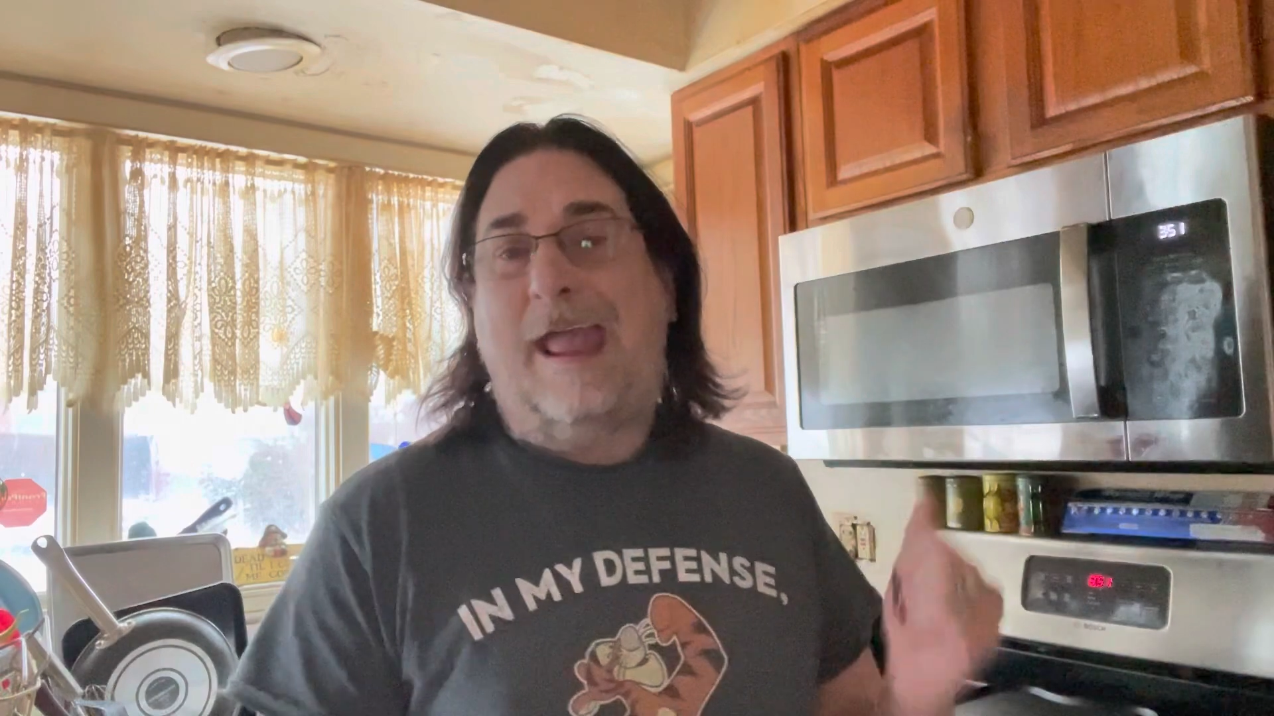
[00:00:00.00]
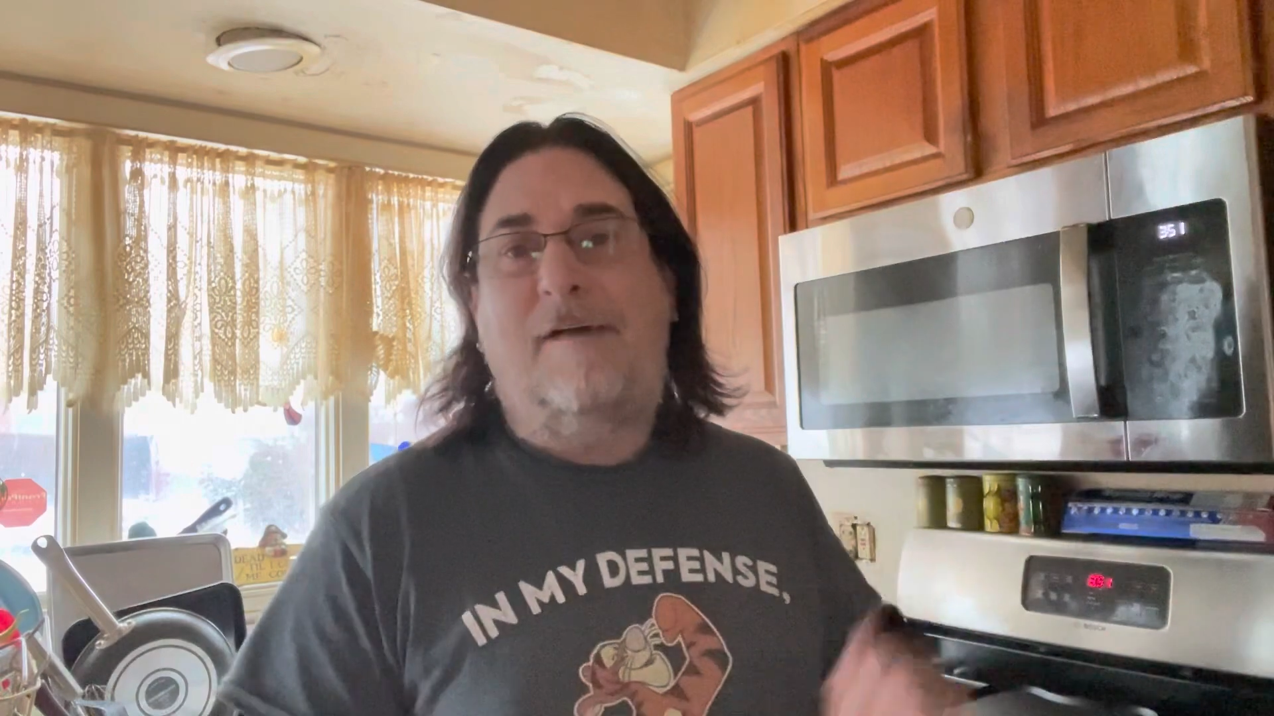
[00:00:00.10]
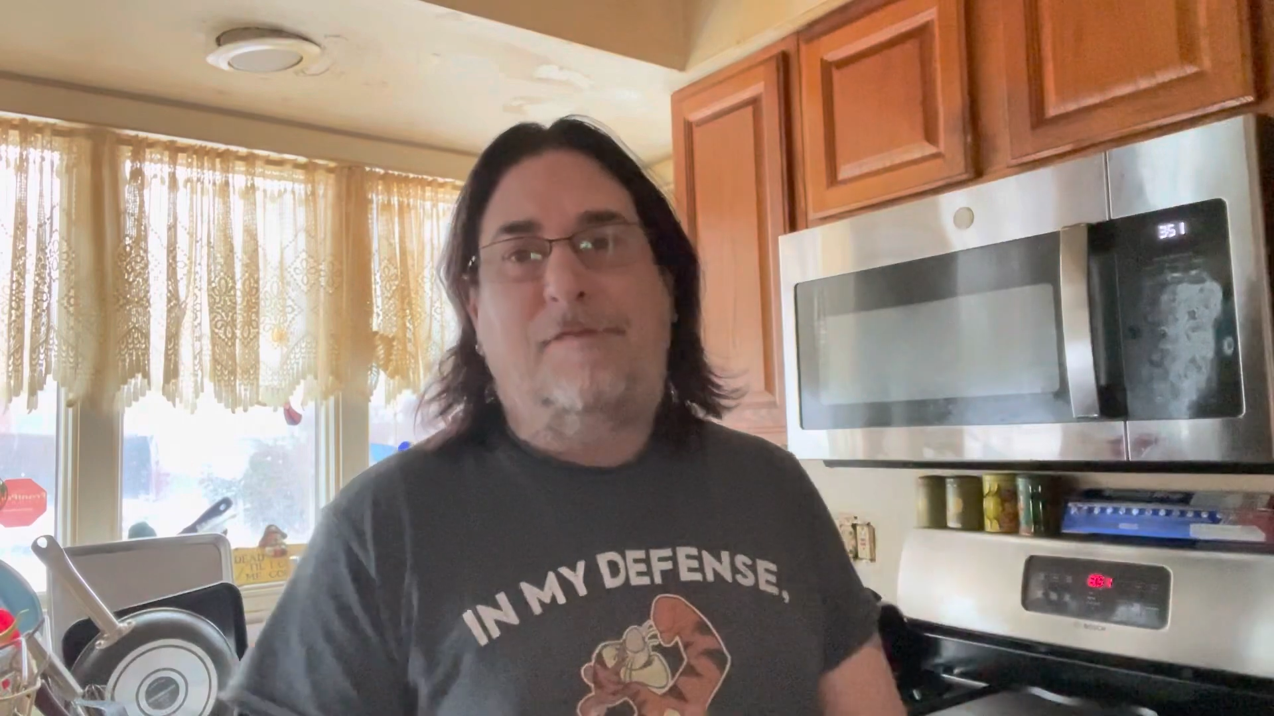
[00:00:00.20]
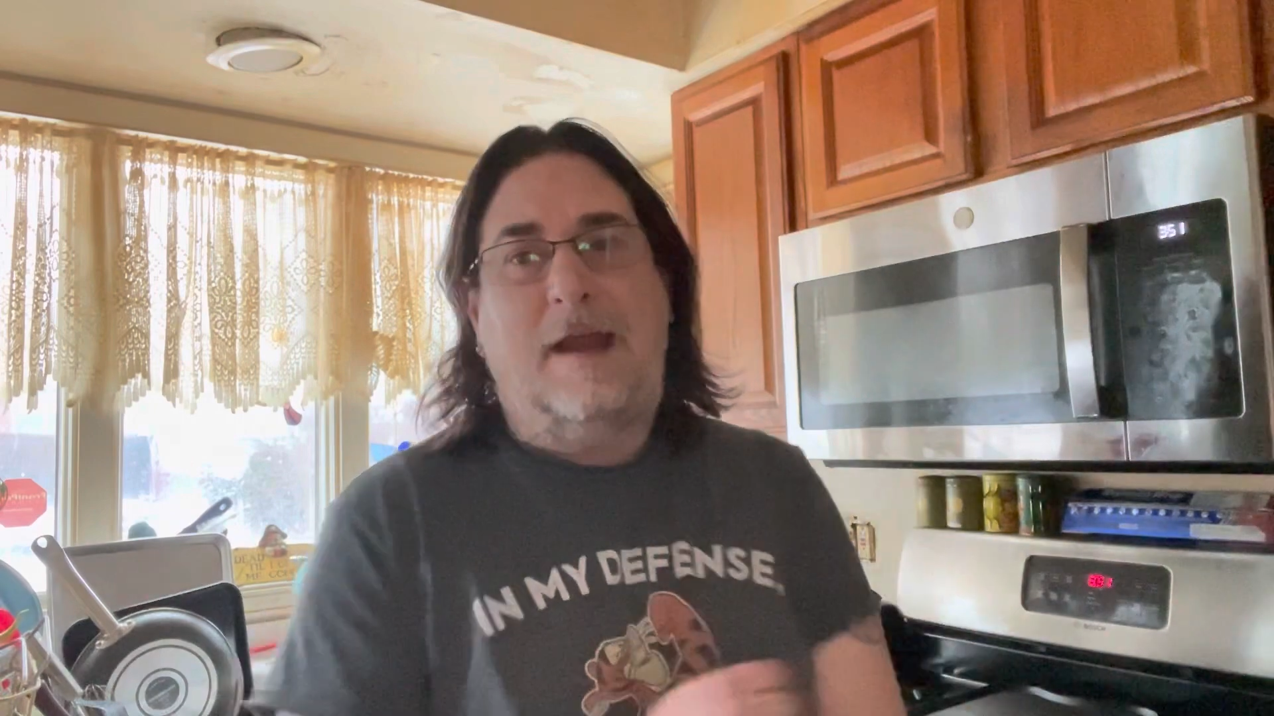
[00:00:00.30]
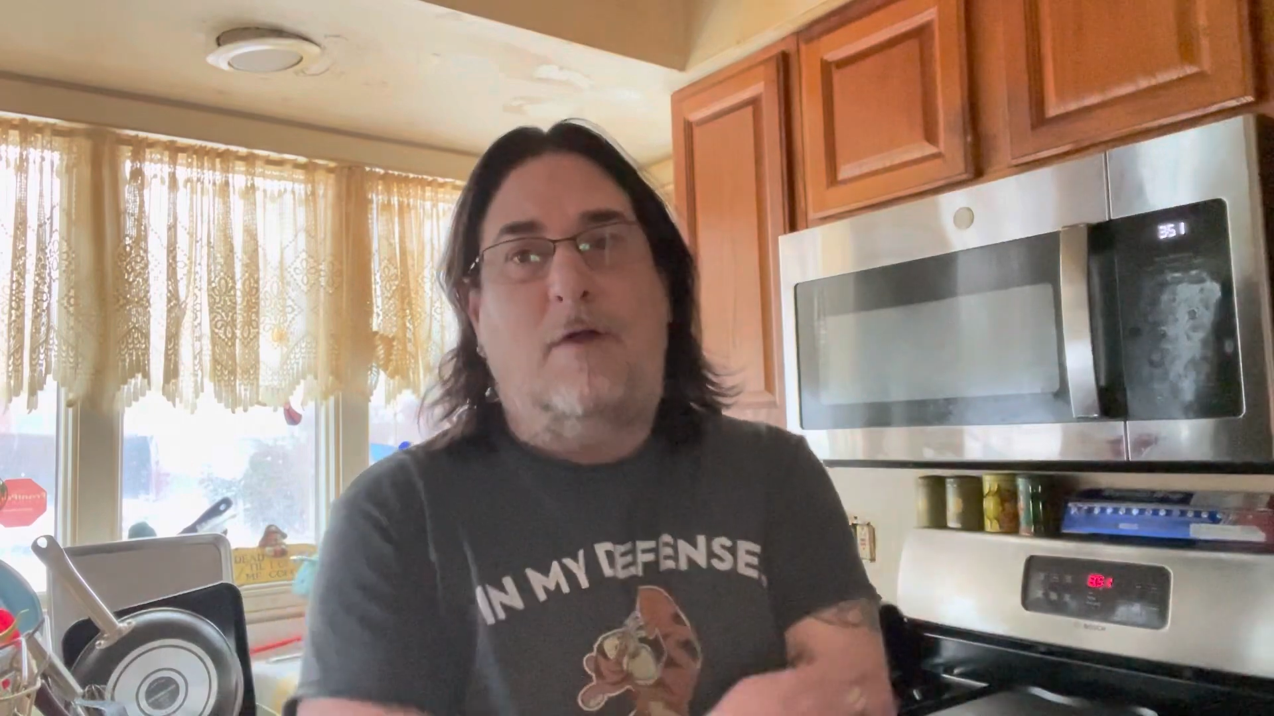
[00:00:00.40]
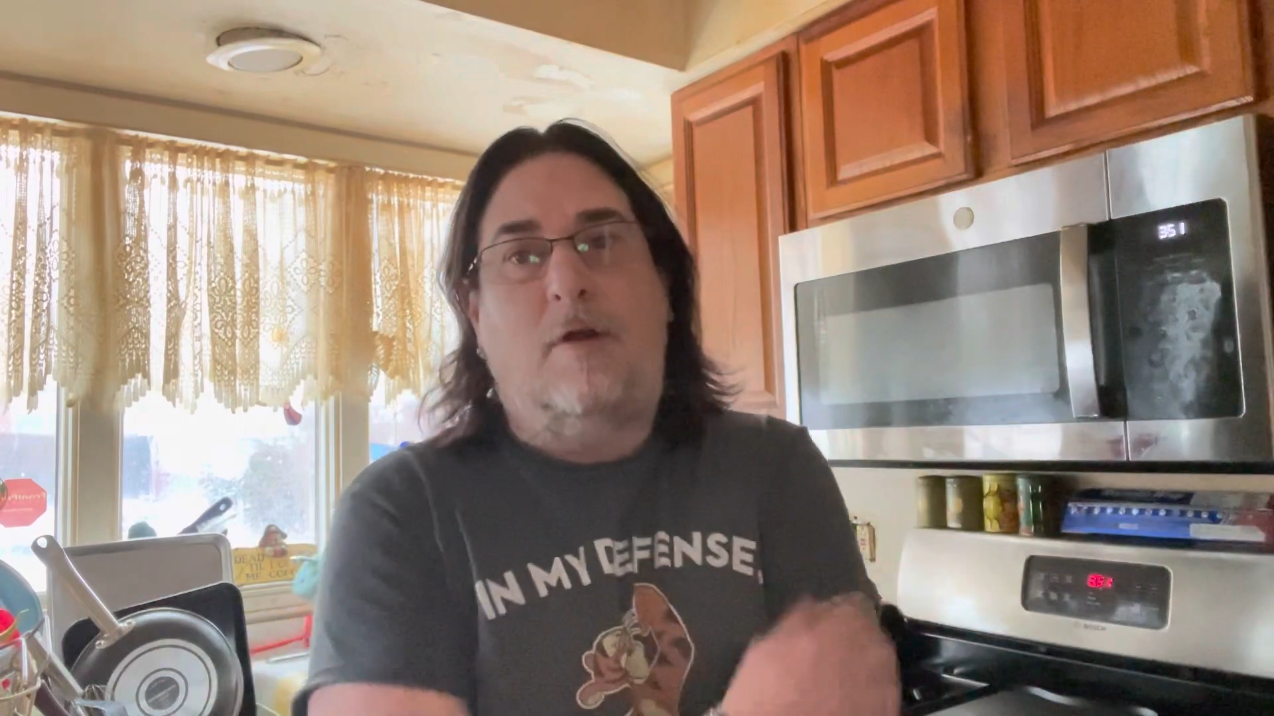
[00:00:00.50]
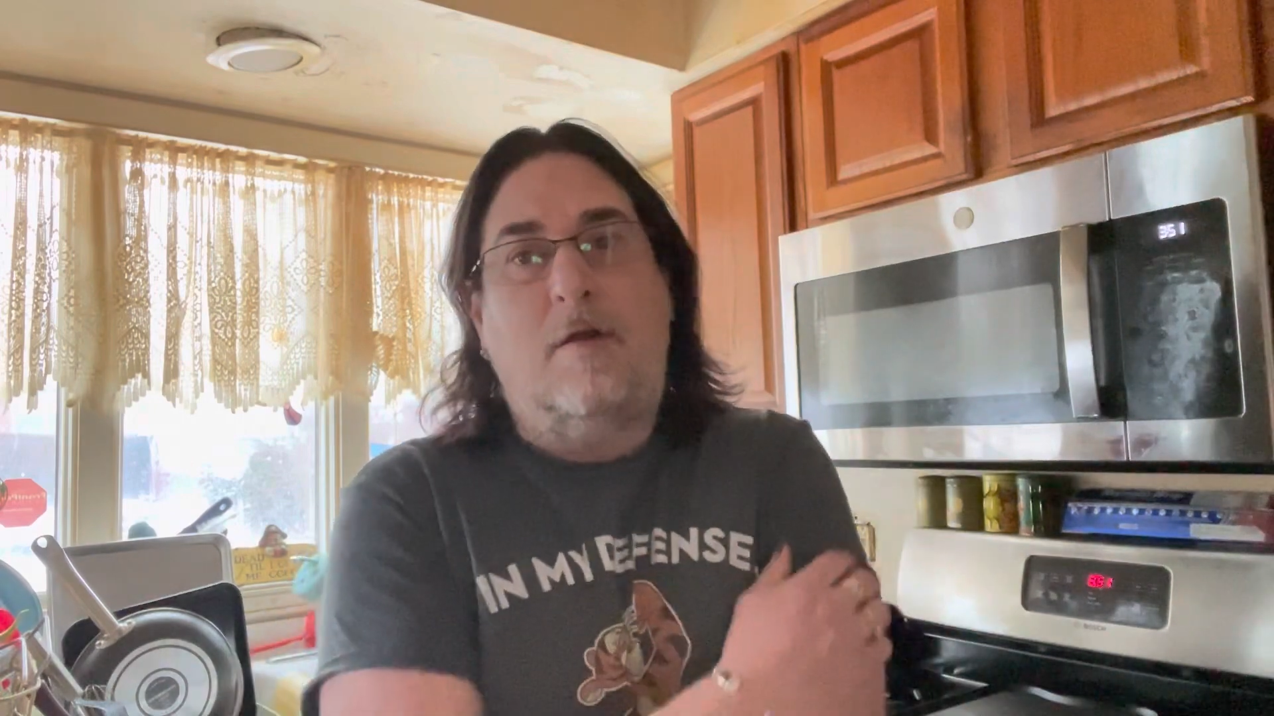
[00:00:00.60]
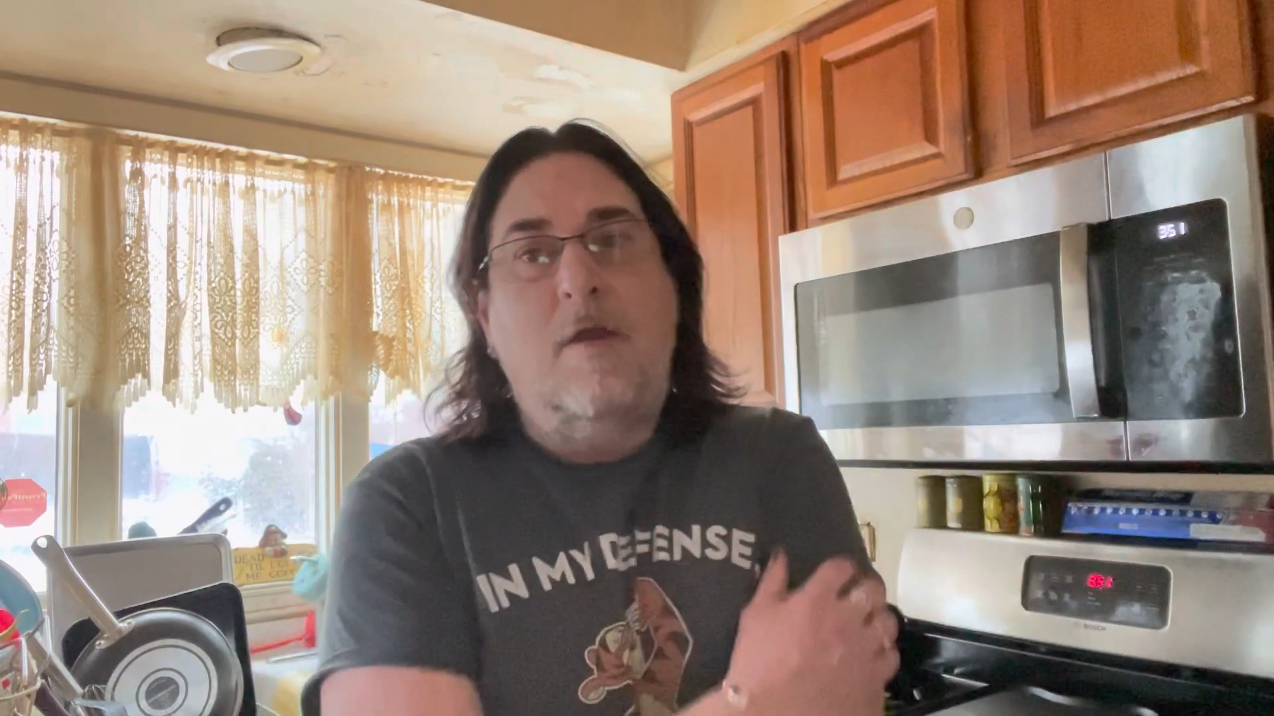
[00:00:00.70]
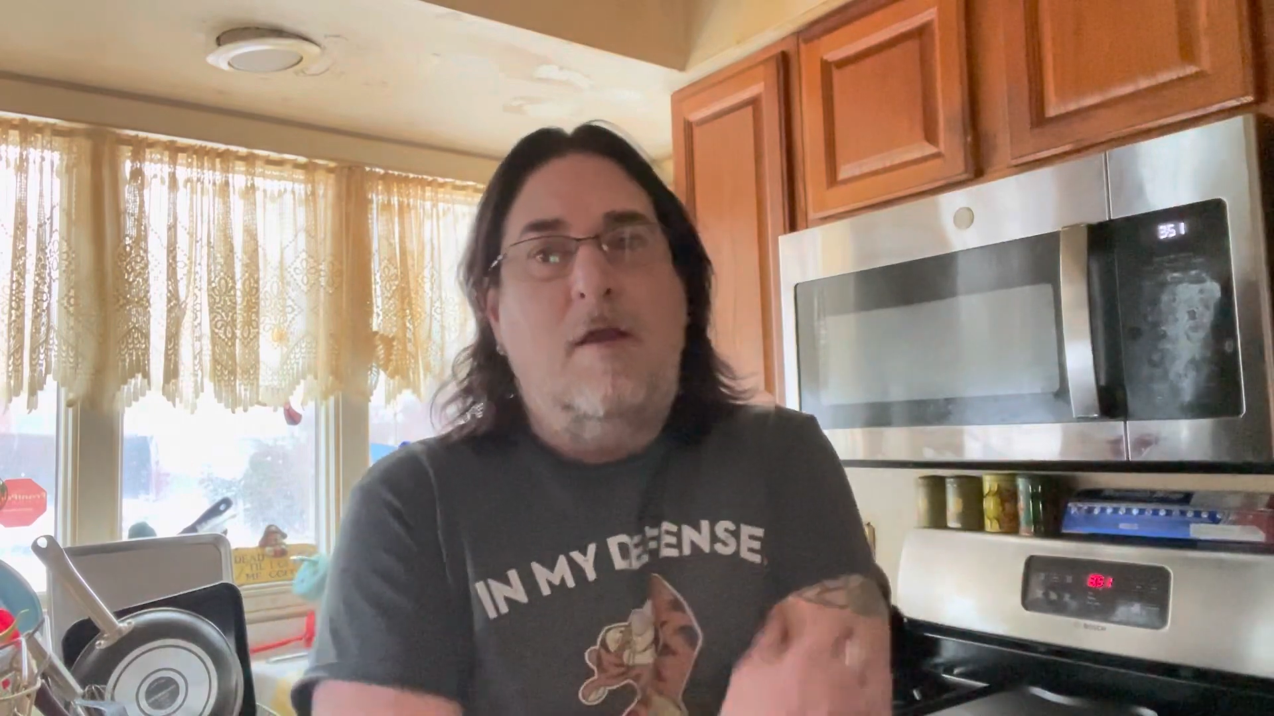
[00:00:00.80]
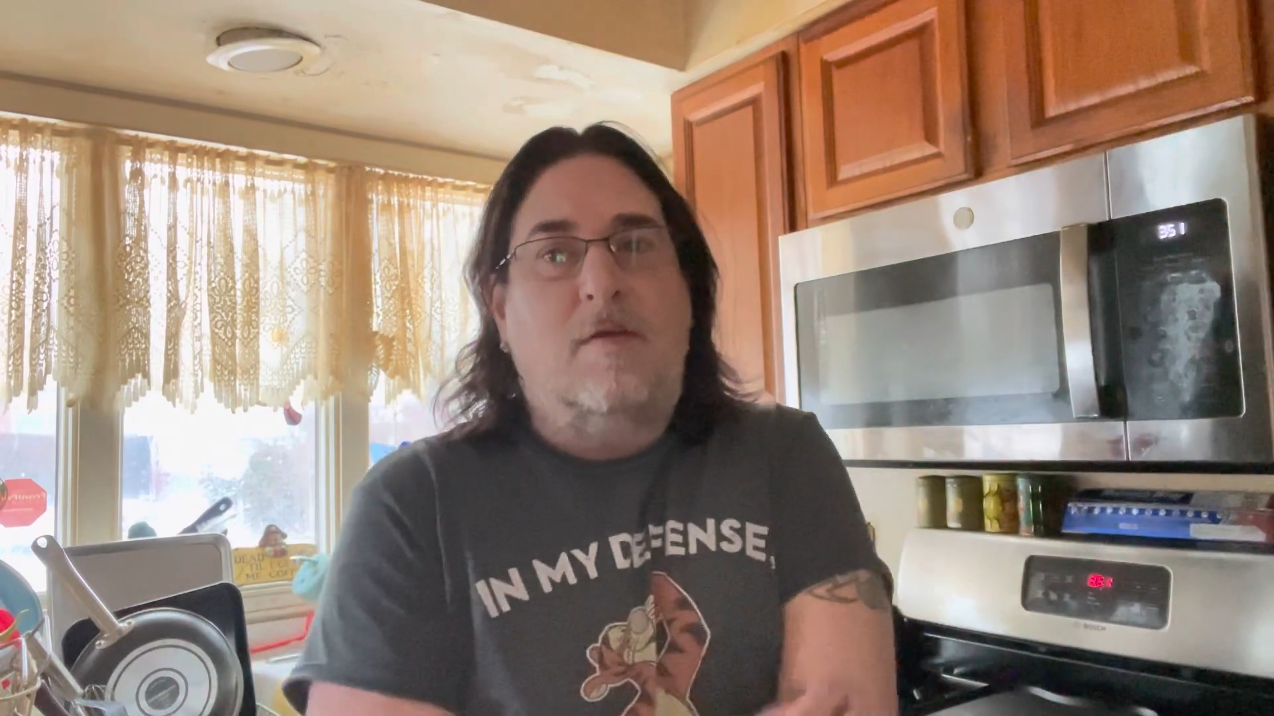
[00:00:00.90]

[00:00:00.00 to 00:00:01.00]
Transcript: a half an hour.